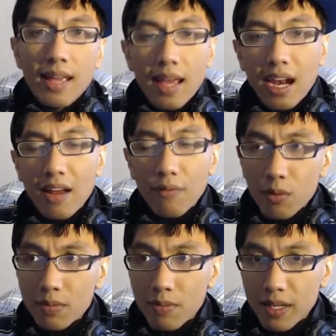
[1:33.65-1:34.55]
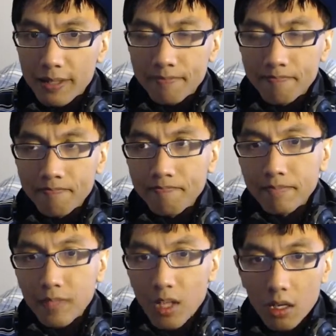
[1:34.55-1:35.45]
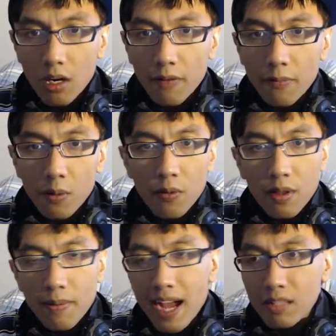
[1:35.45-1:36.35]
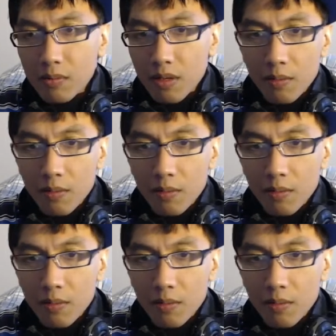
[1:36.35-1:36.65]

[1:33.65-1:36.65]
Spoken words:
And I've always been uncomfortable for the past month,